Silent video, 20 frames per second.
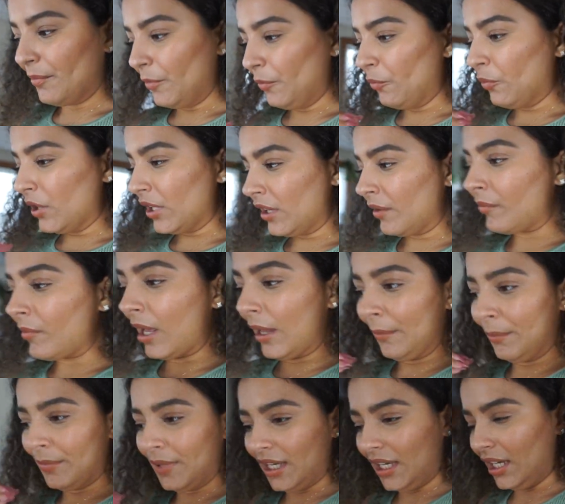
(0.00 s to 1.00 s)
one of
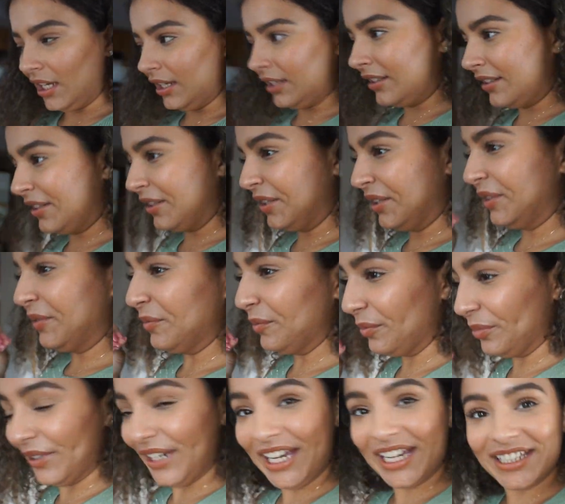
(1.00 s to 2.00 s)
my main
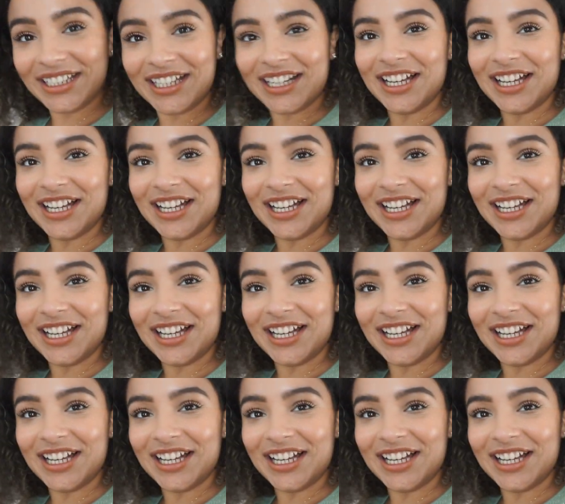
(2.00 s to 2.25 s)
brand